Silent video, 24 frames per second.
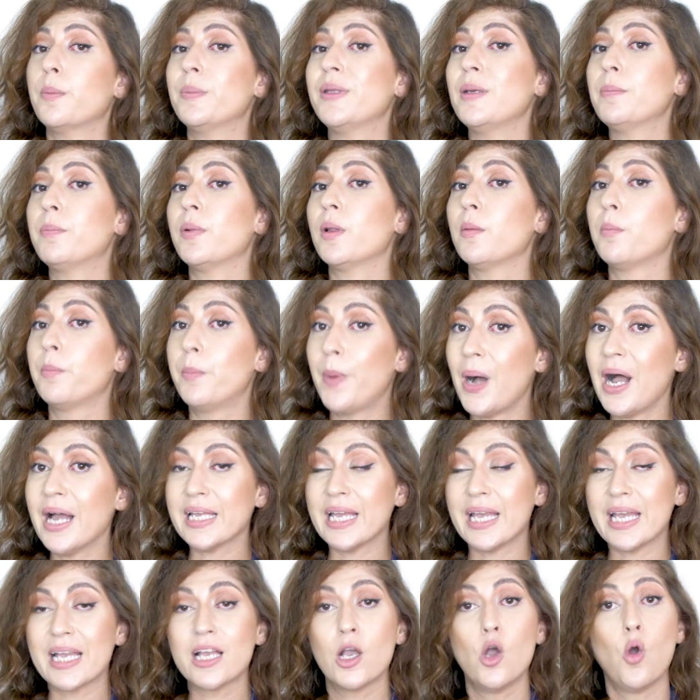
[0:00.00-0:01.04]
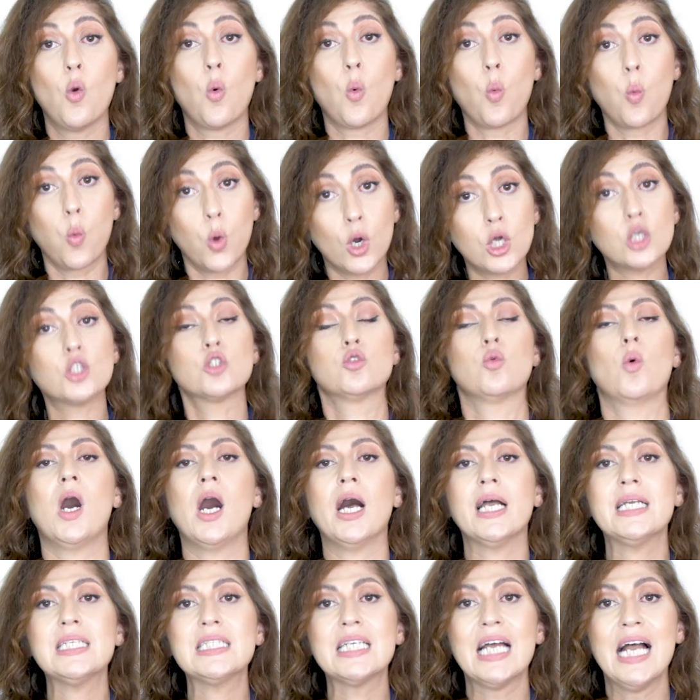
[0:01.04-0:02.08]
people buying
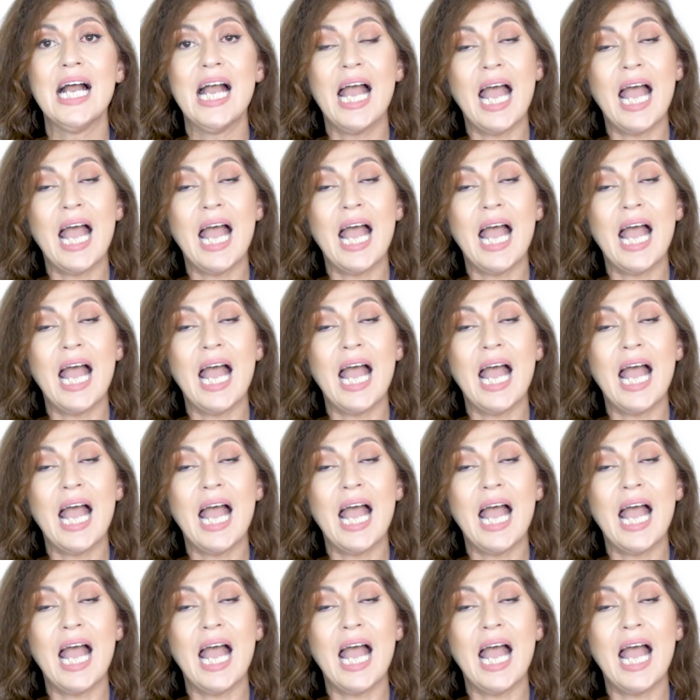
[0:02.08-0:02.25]
worldwide.